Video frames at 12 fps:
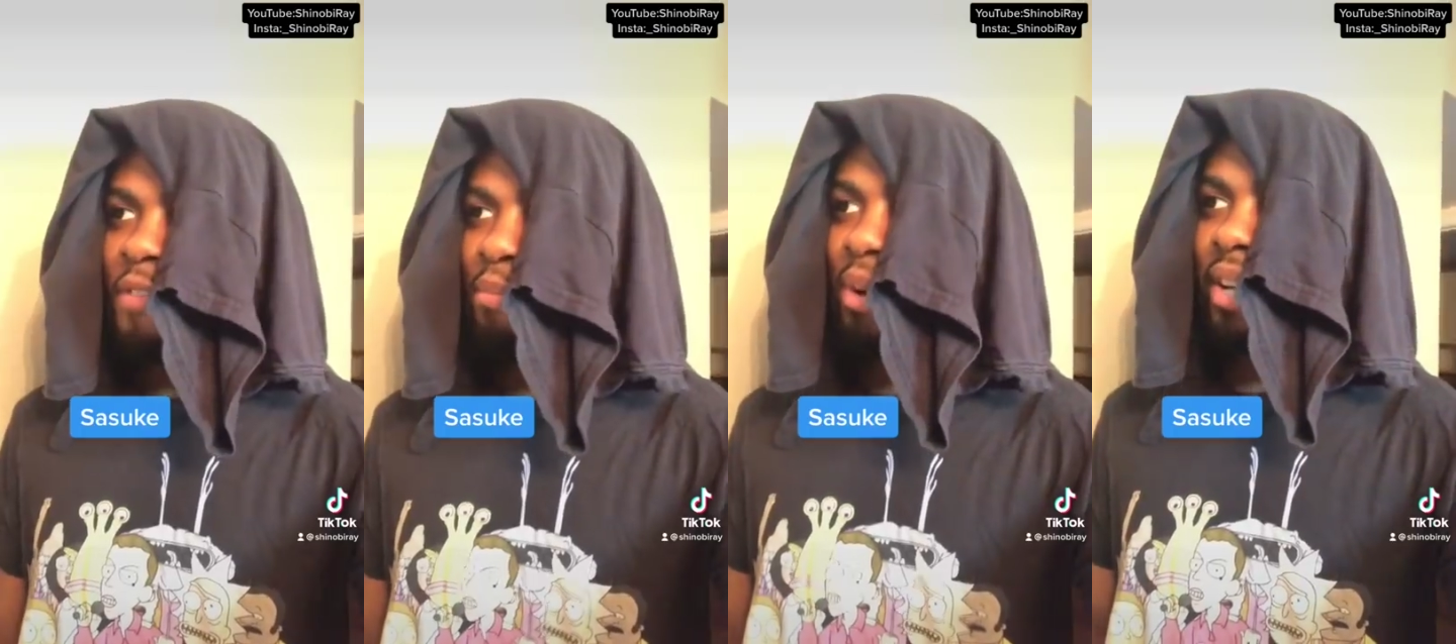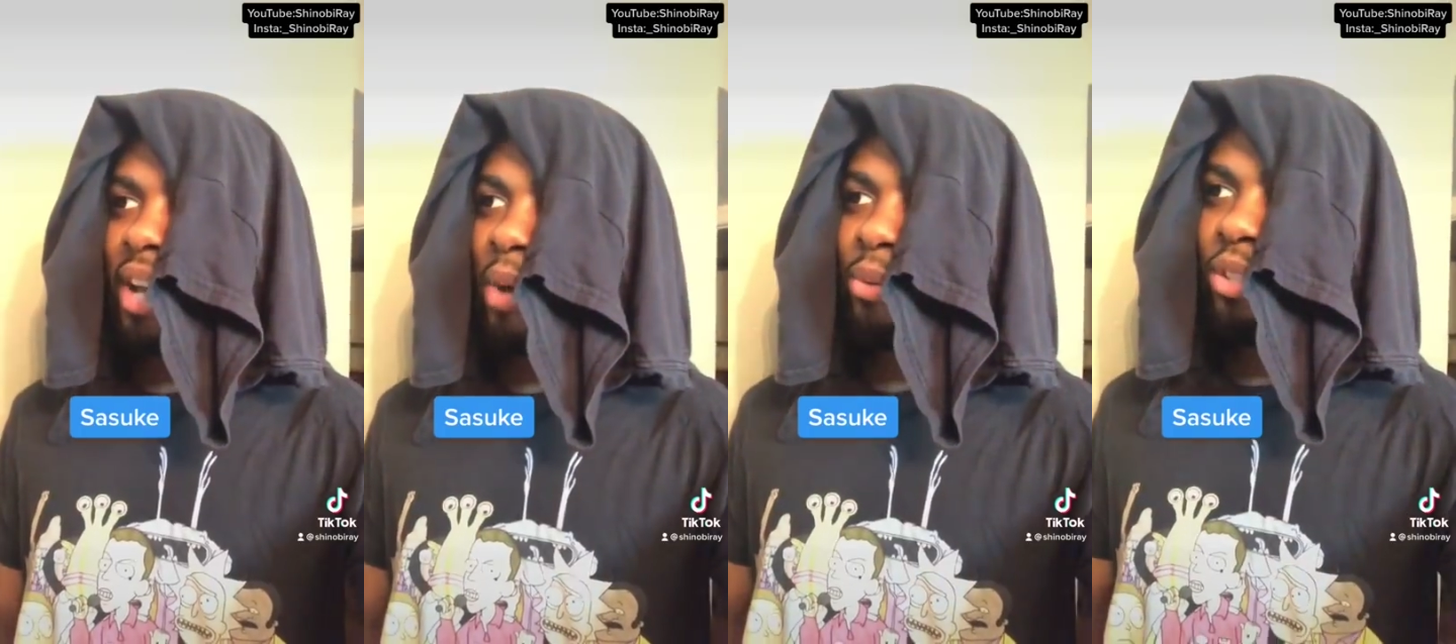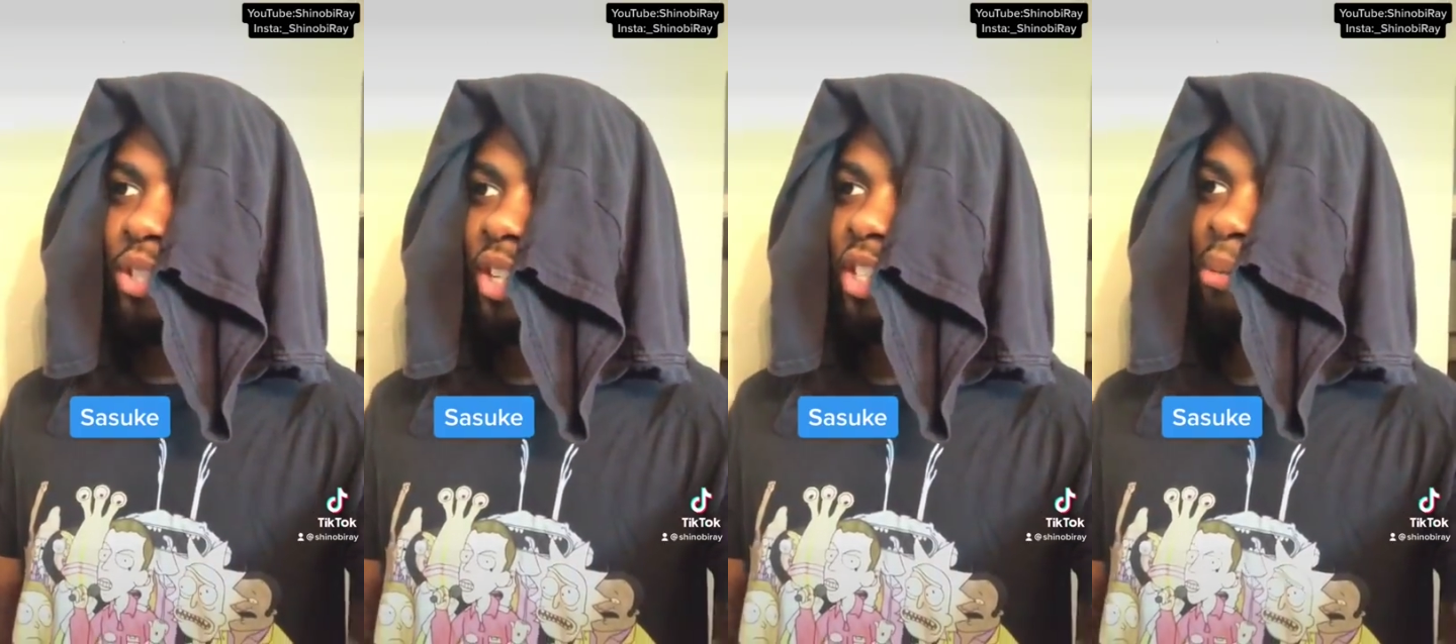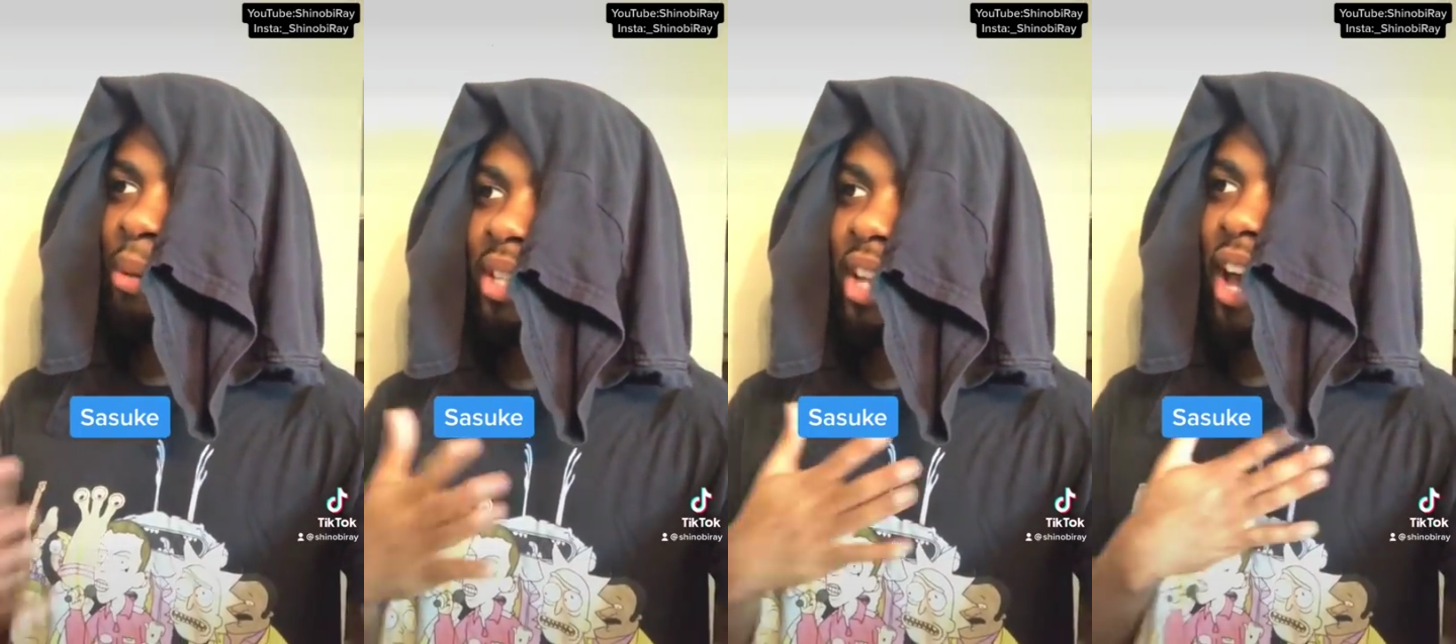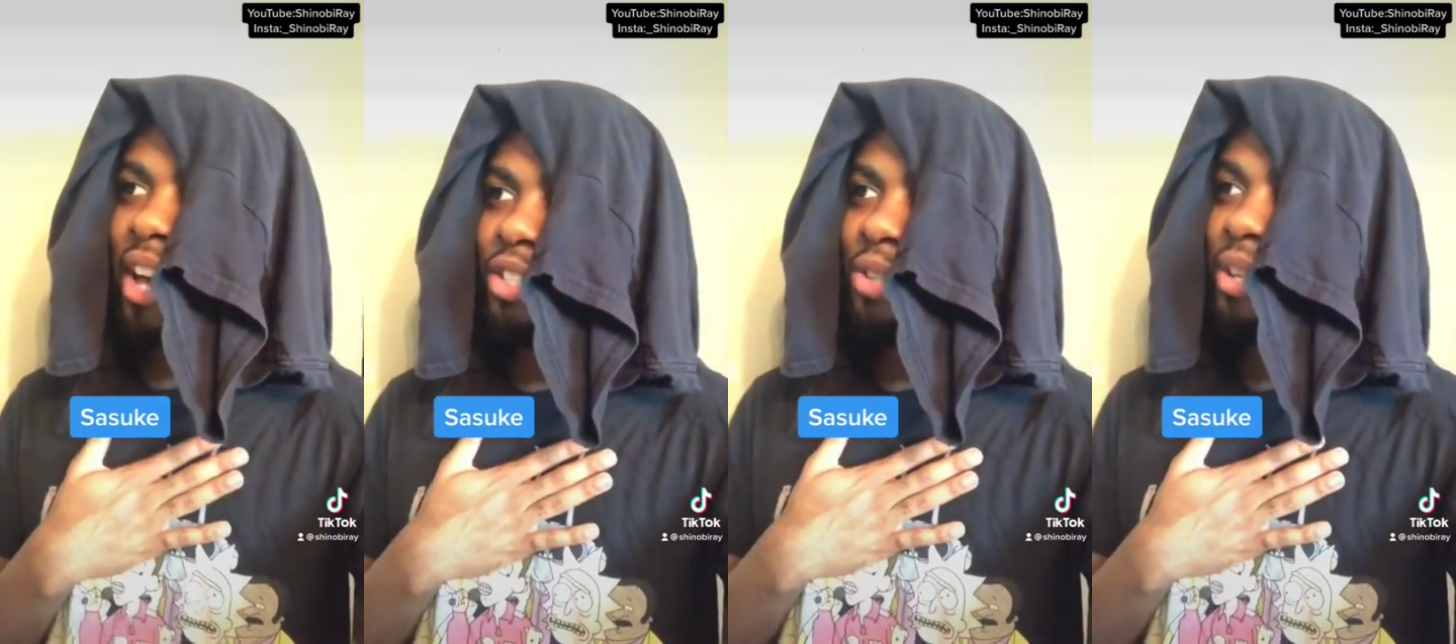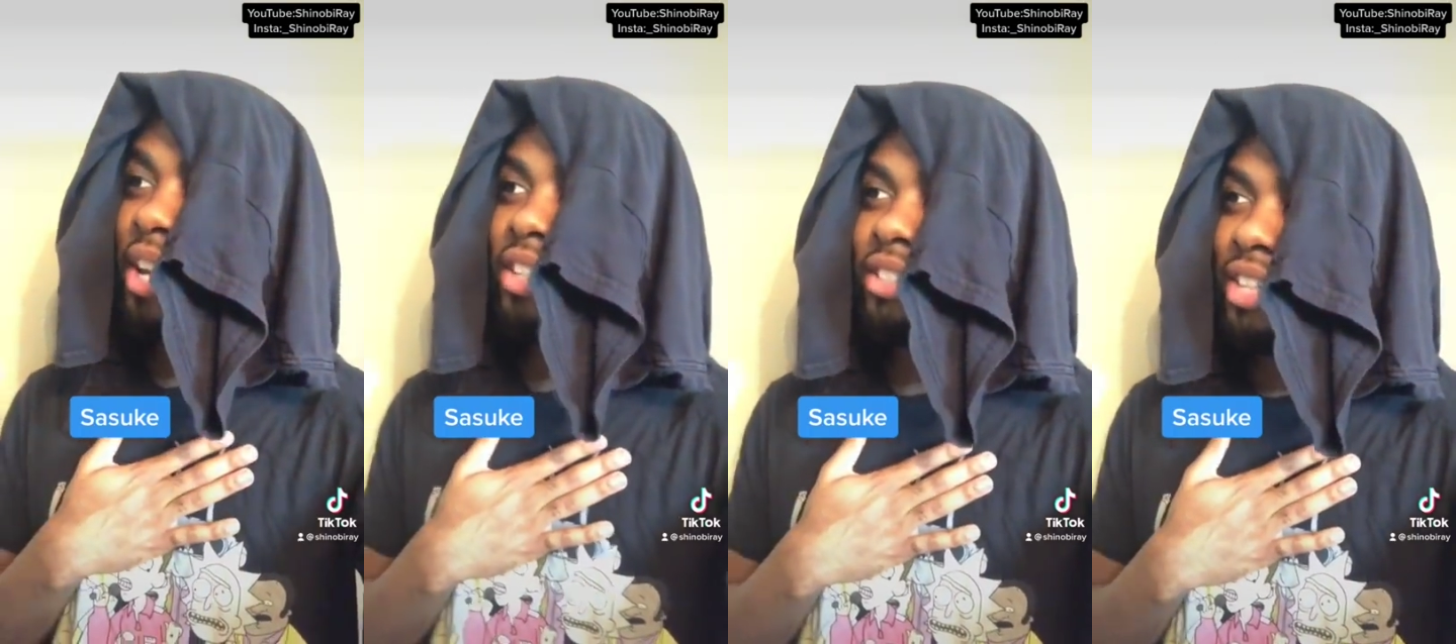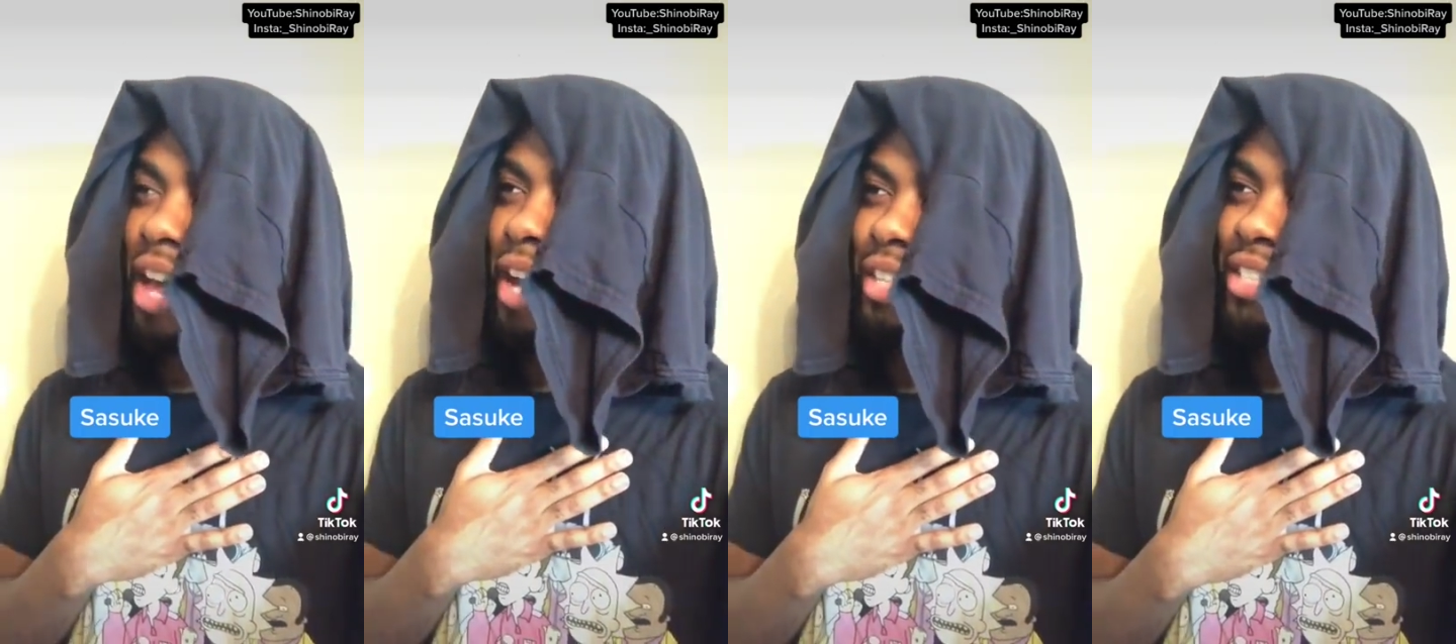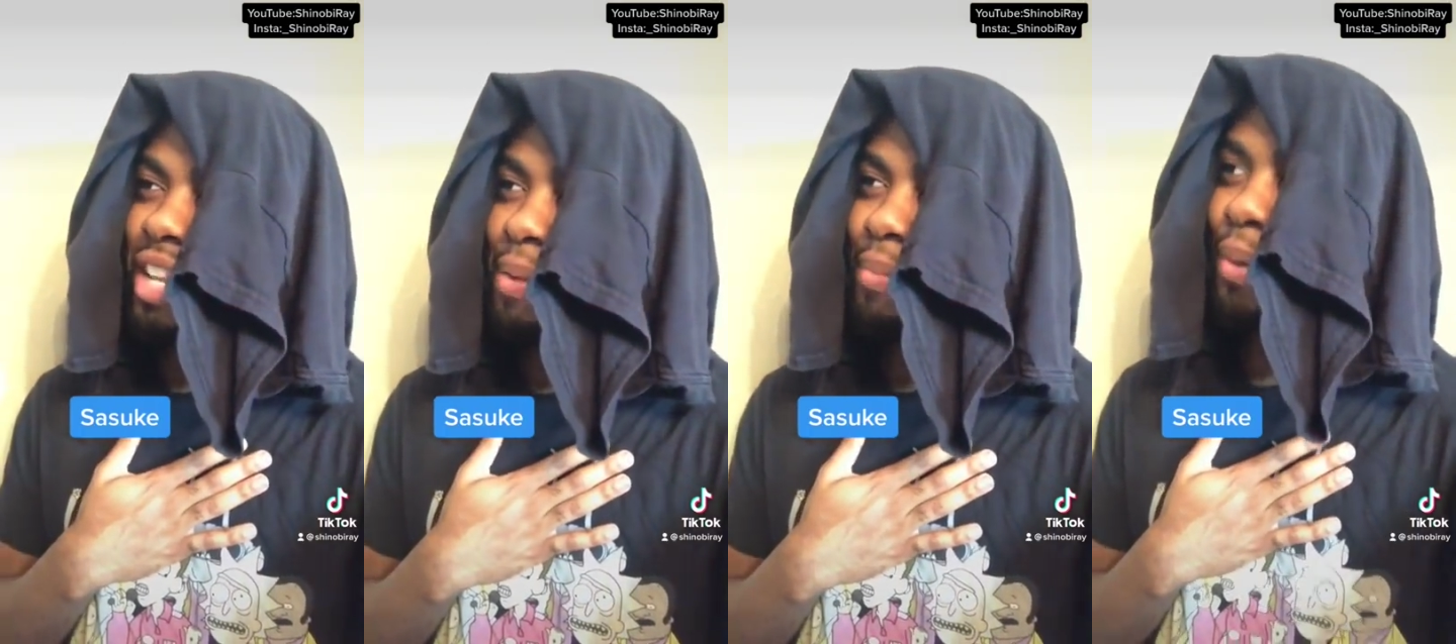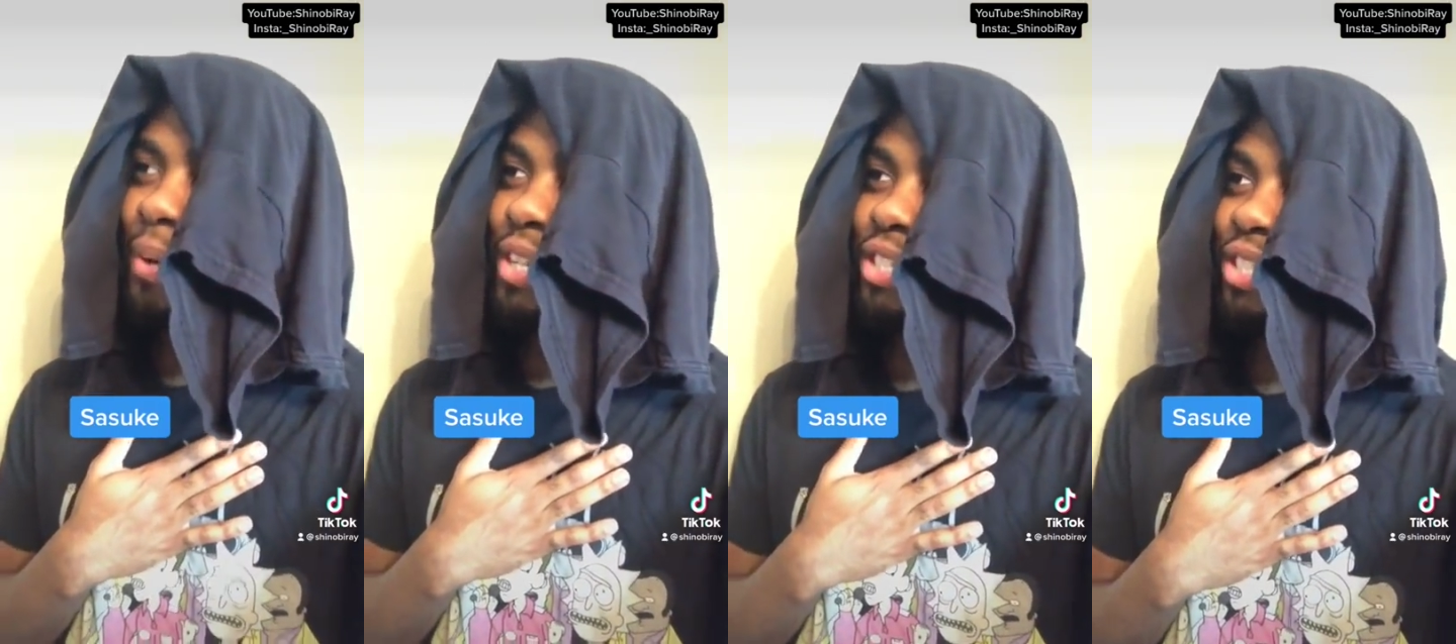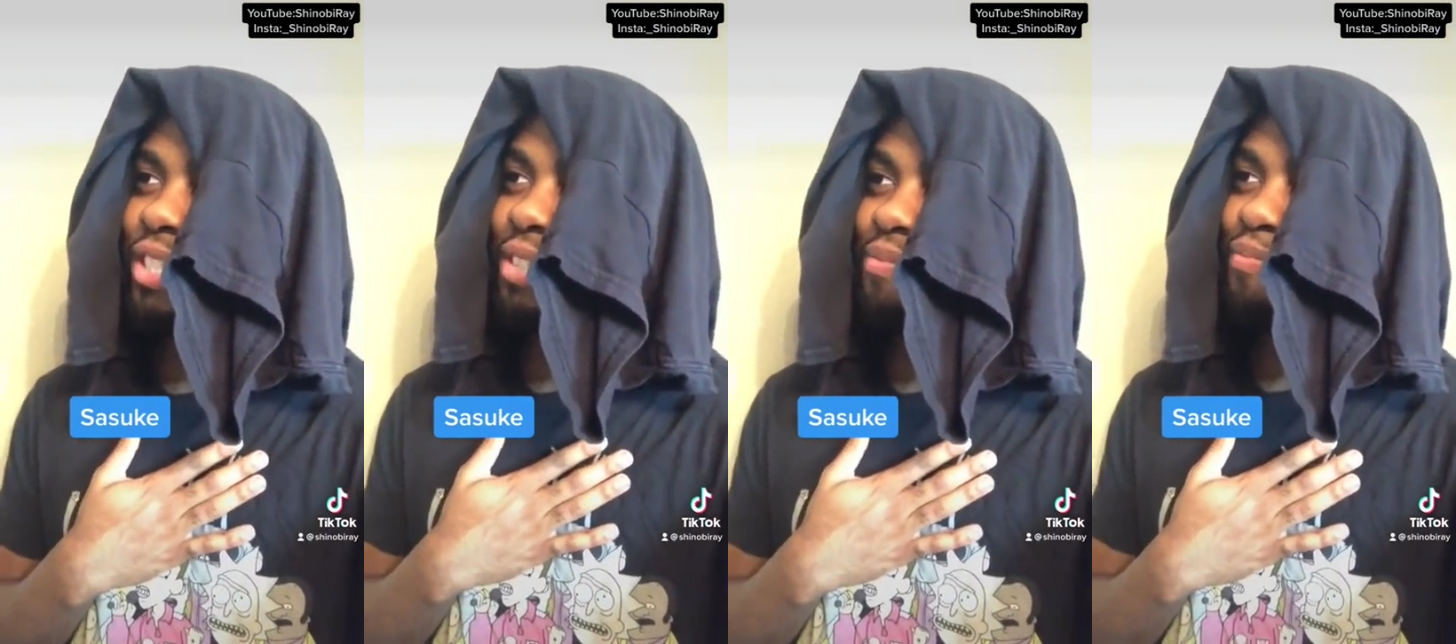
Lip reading: Butt, I was just about to ask you that exact same question.